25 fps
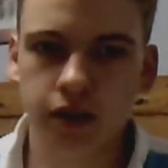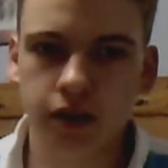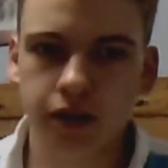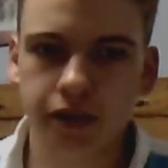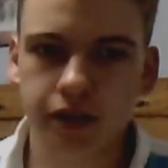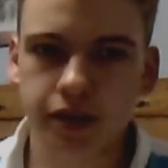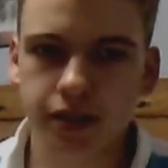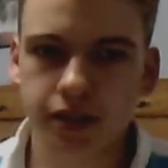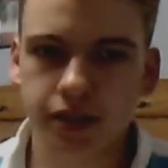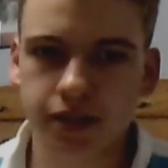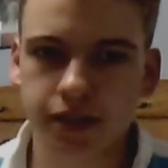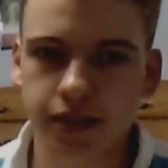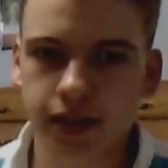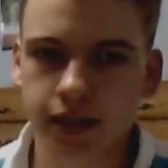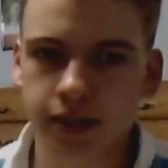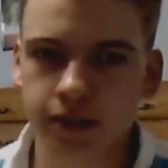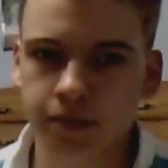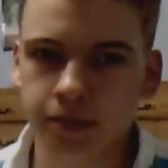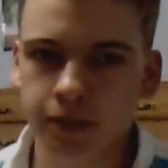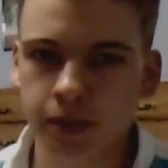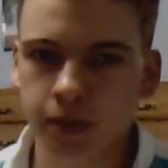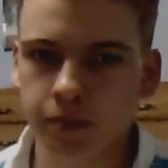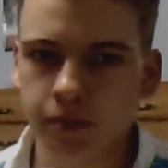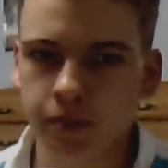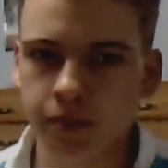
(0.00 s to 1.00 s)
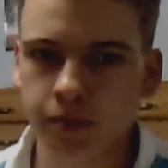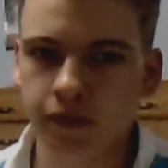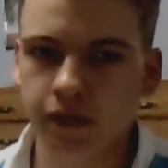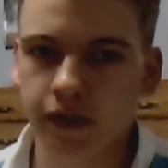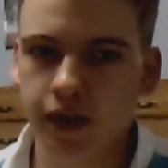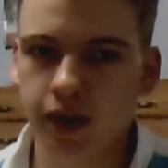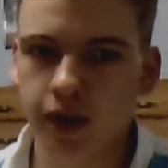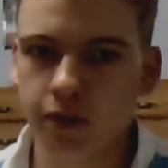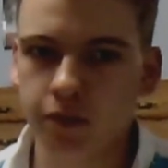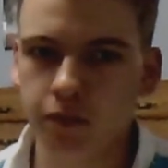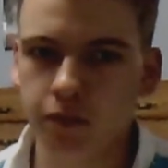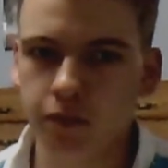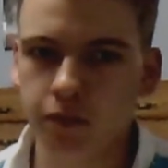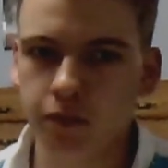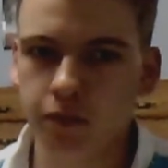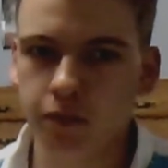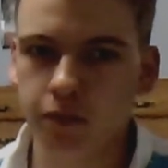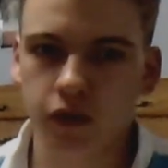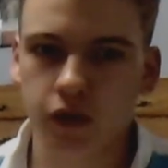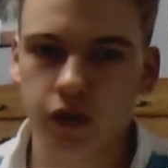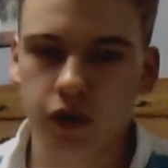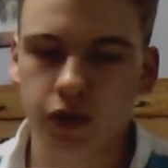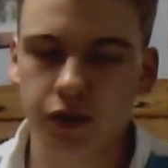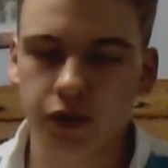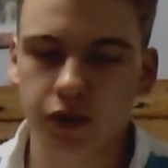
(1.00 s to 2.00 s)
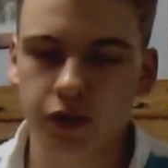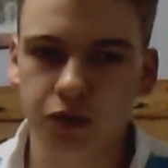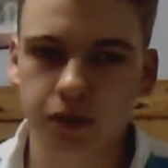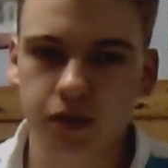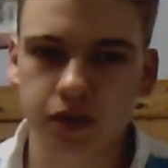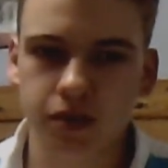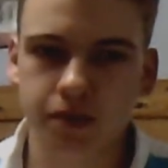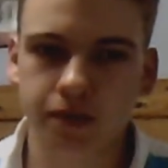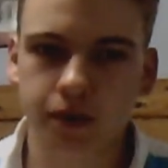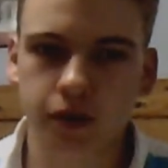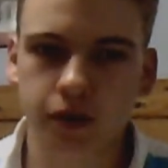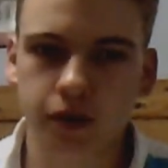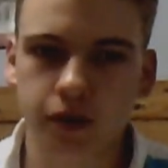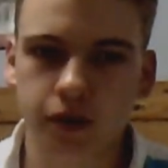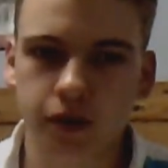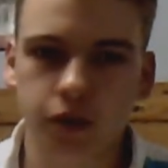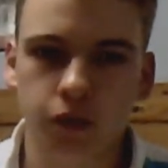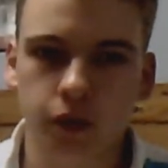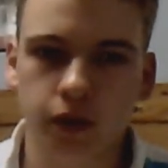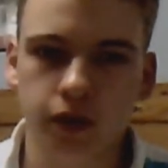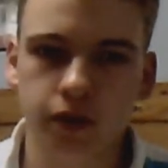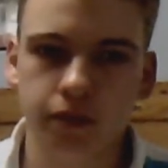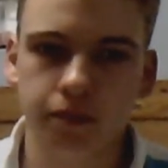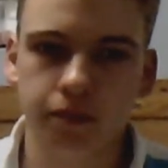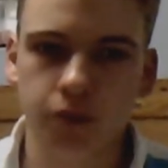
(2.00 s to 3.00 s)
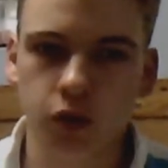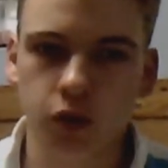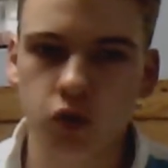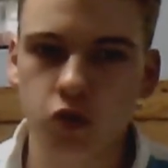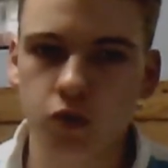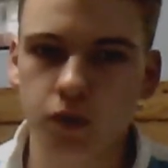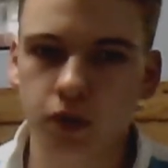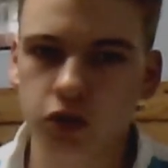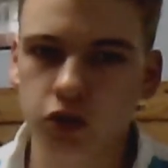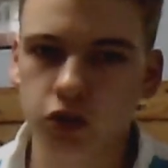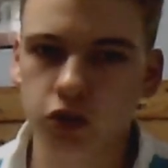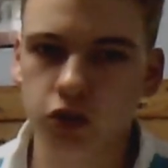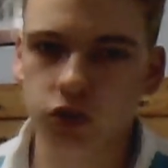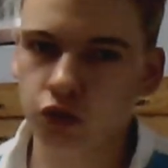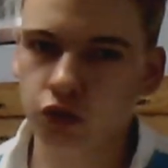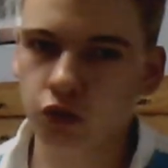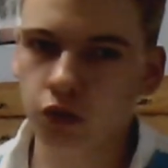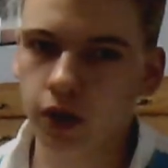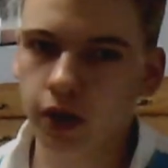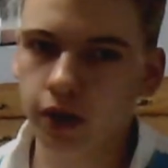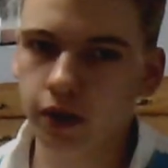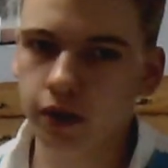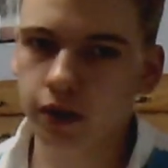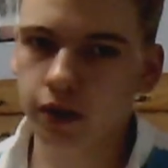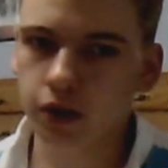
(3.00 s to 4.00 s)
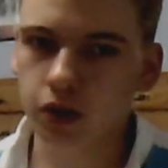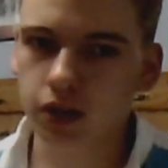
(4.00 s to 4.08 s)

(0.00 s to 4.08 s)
This deck, people have had more of arguments about what Pokemon you should run,